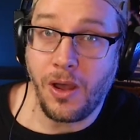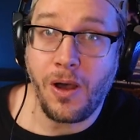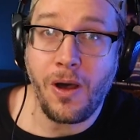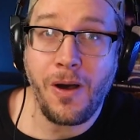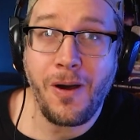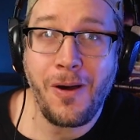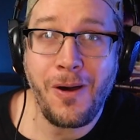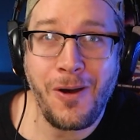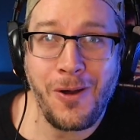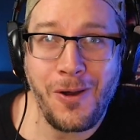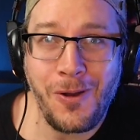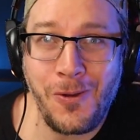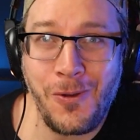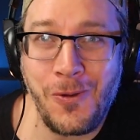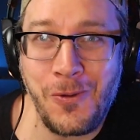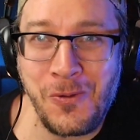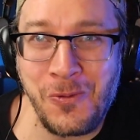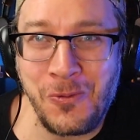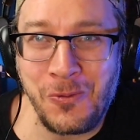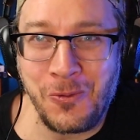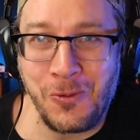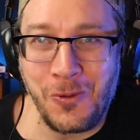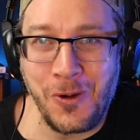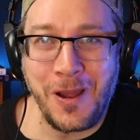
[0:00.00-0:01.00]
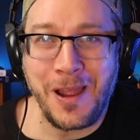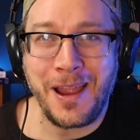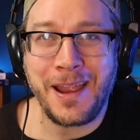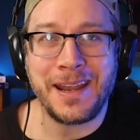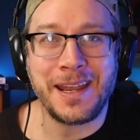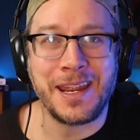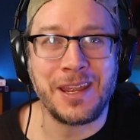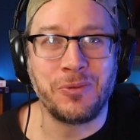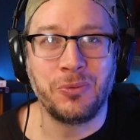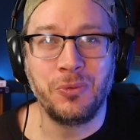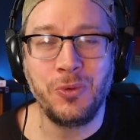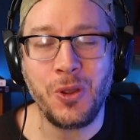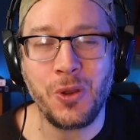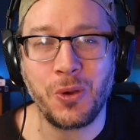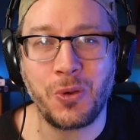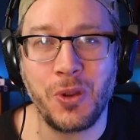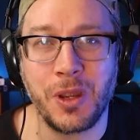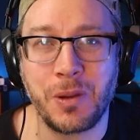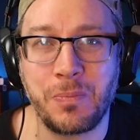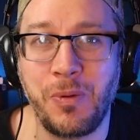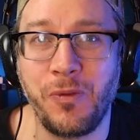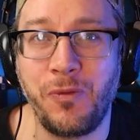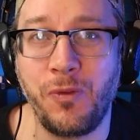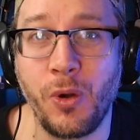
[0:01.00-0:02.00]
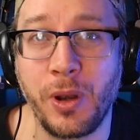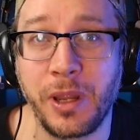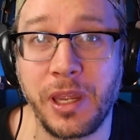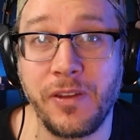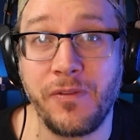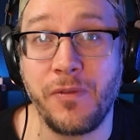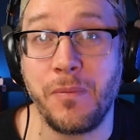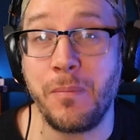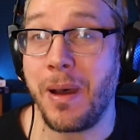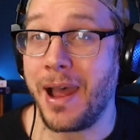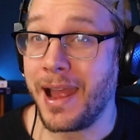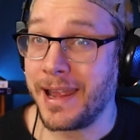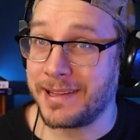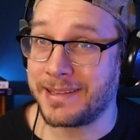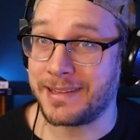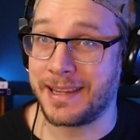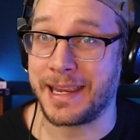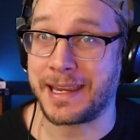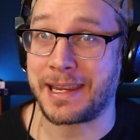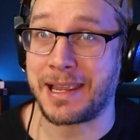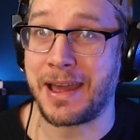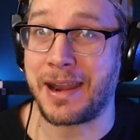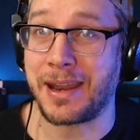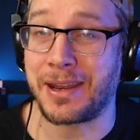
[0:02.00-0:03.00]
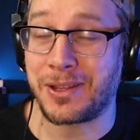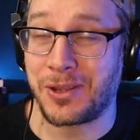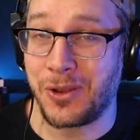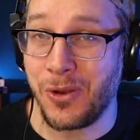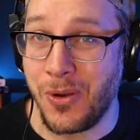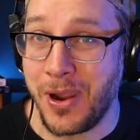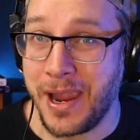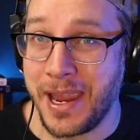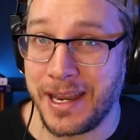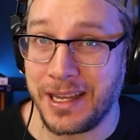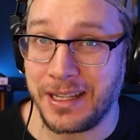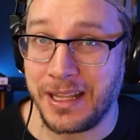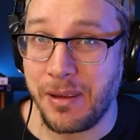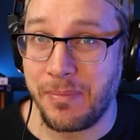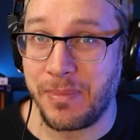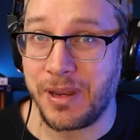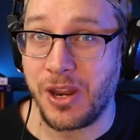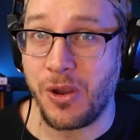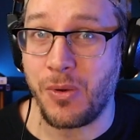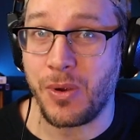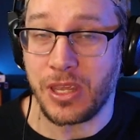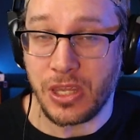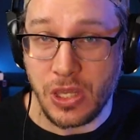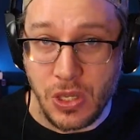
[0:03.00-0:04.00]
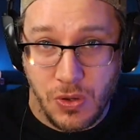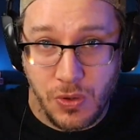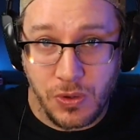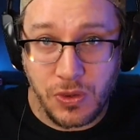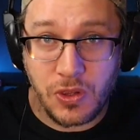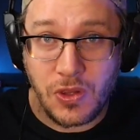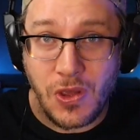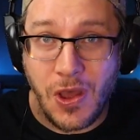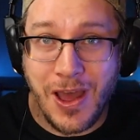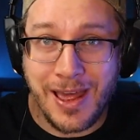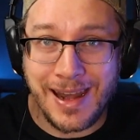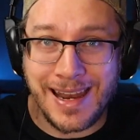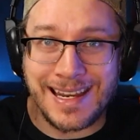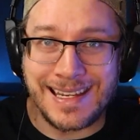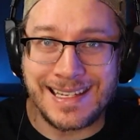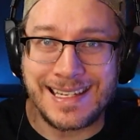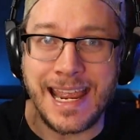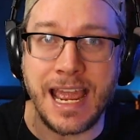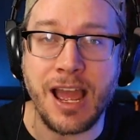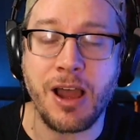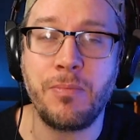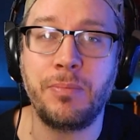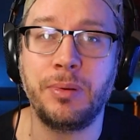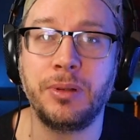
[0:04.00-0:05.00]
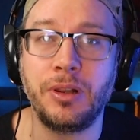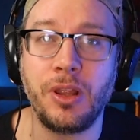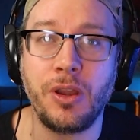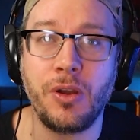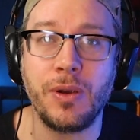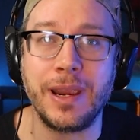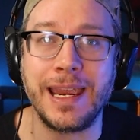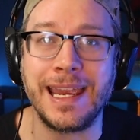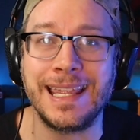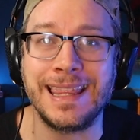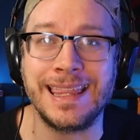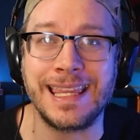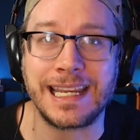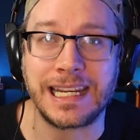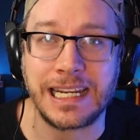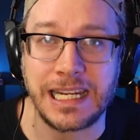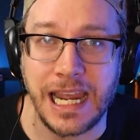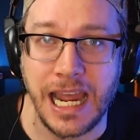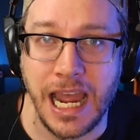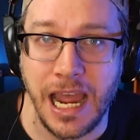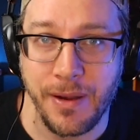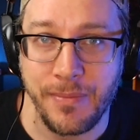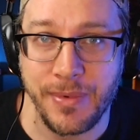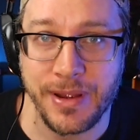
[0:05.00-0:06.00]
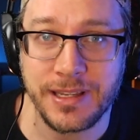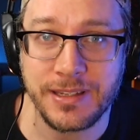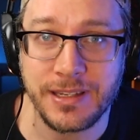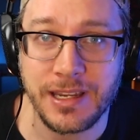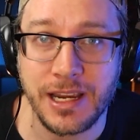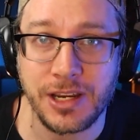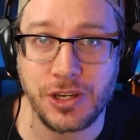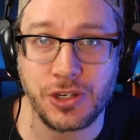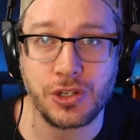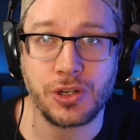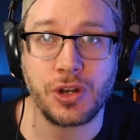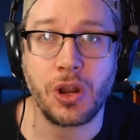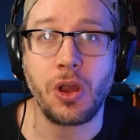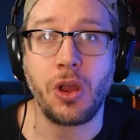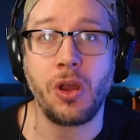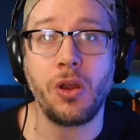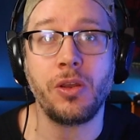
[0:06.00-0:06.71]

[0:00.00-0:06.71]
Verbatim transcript: Alrighty, real quick before I give my take on it, go ahead and let me know what you thought down below in the comment section.